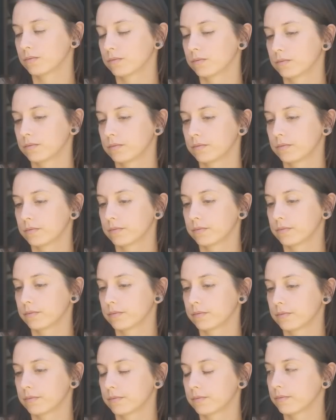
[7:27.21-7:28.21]

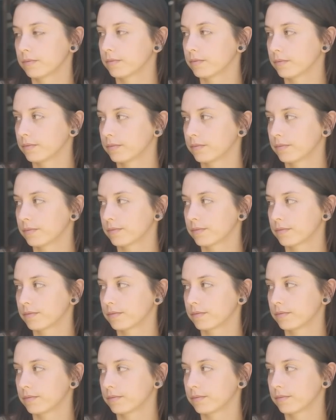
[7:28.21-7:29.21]

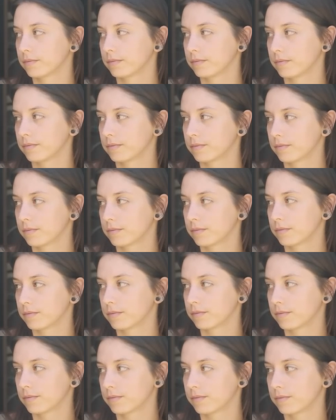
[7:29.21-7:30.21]

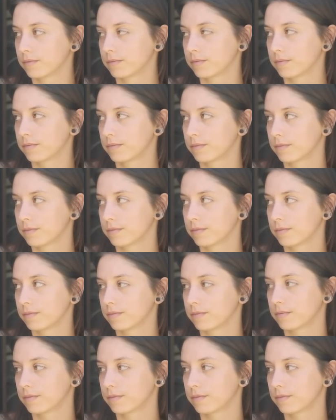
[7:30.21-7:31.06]
The person shown says nothing.